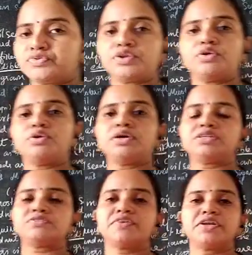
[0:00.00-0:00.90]
we know it
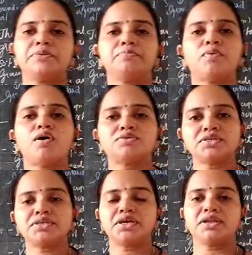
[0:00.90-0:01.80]
is very
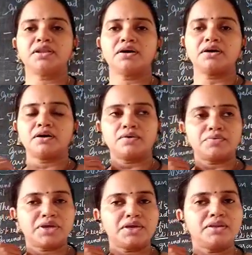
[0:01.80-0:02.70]
important in
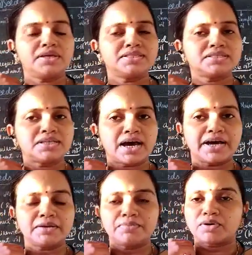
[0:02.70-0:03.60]
we Indians
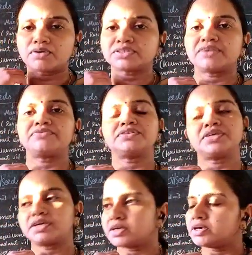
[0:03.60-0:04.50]
diet, because
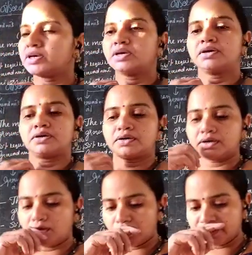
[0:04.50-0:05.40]
everything,
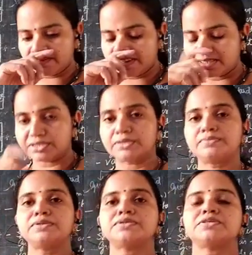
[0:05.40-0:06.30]
all the
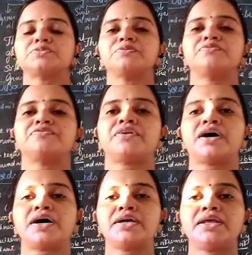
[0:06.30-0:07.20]
vegetables has been
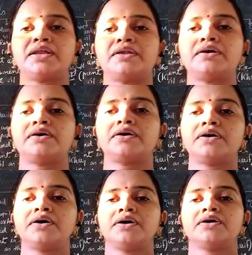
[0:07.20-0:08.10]
fried and
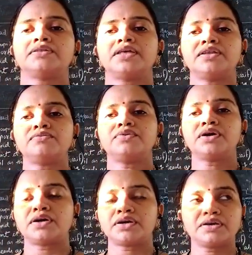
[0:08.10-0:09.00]
then we
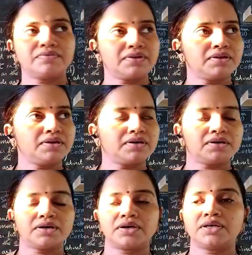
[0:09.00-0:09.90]
are given
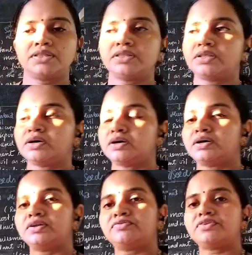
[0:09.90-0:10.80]
in
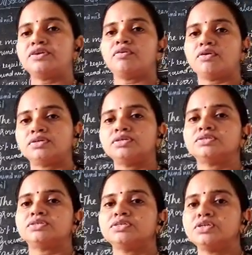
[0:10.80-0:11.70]
different orders
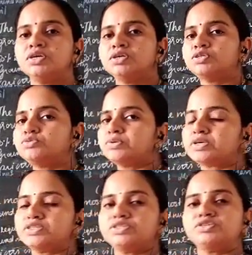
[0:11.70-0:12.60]
to be
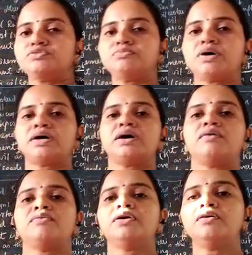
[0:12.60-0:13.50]
consumed by
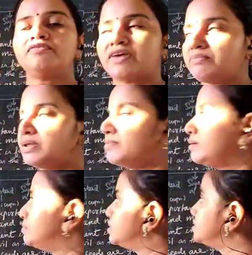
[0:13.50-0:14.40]
our family
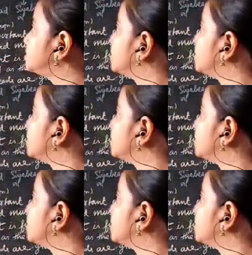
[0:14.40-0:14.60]
members.